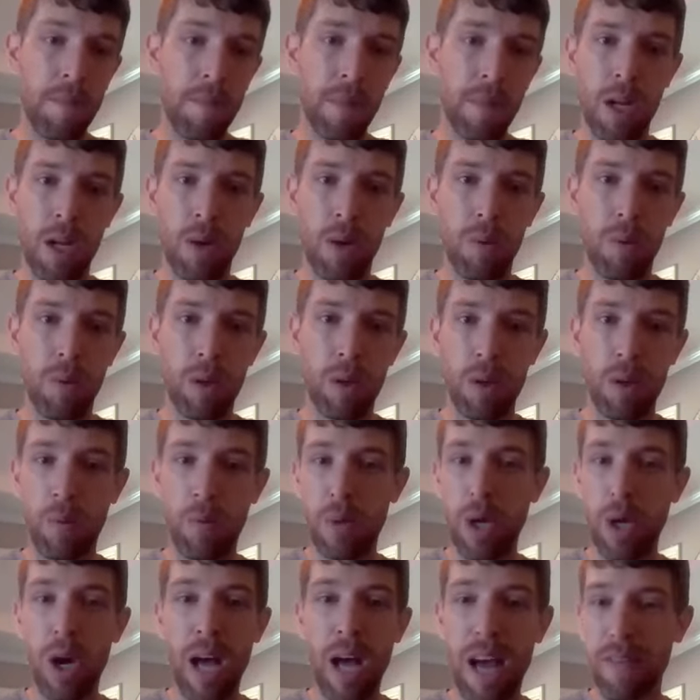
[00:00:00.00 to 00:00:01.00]
You know, we,
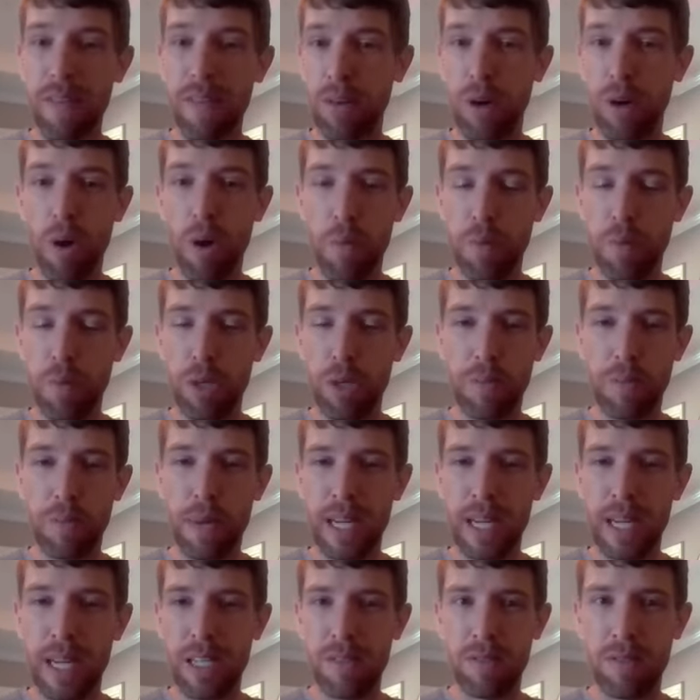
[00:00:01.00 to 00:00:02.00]
we all have our own
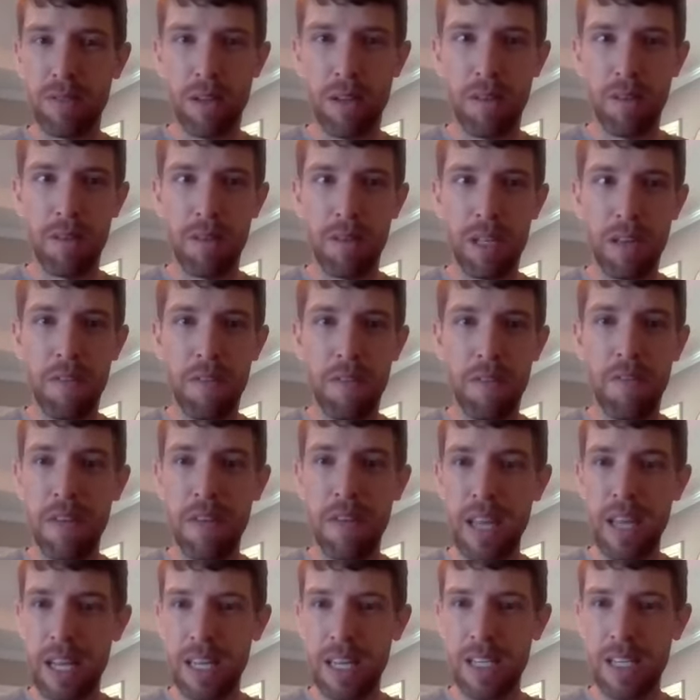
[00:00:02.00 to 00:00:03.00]
perspectives of the
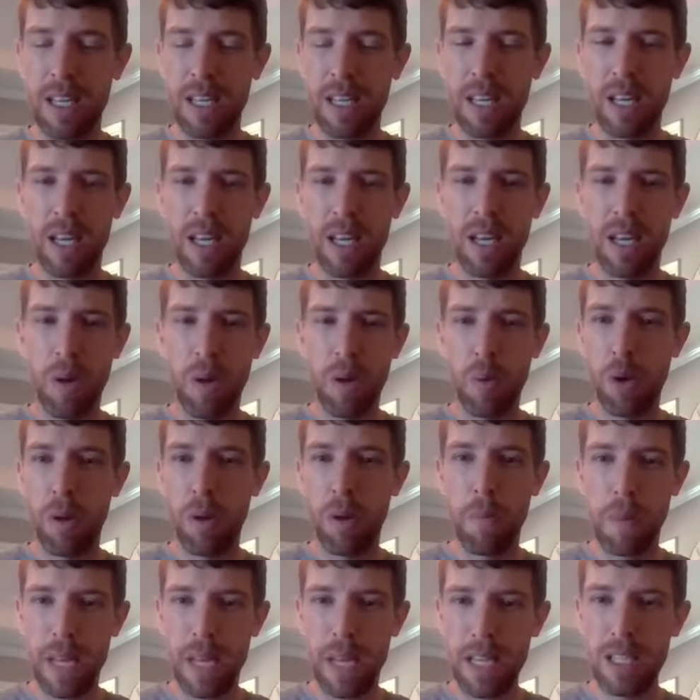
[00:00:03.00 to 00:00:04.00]
event and what
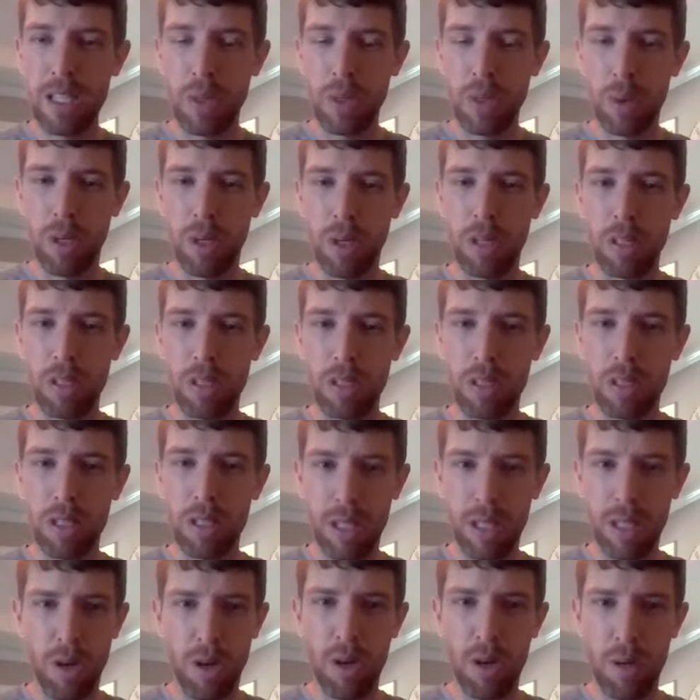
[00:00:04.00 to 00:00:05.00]
it means to us.
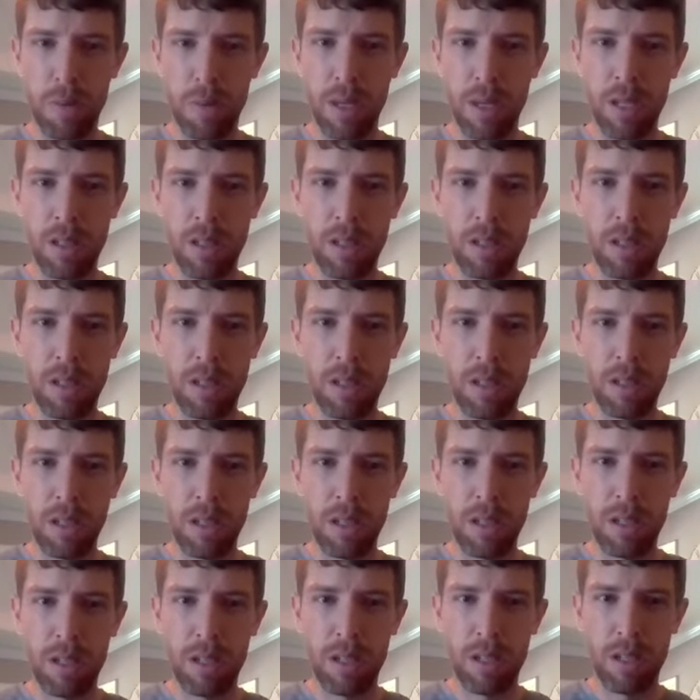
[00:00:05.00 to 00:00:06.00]
You know what I mean?
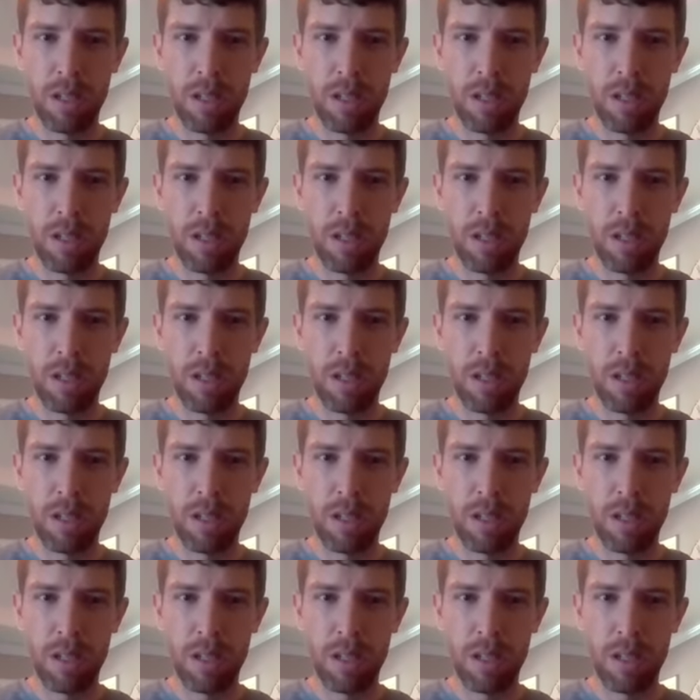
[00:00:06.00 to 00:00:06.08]
Mm-hmm.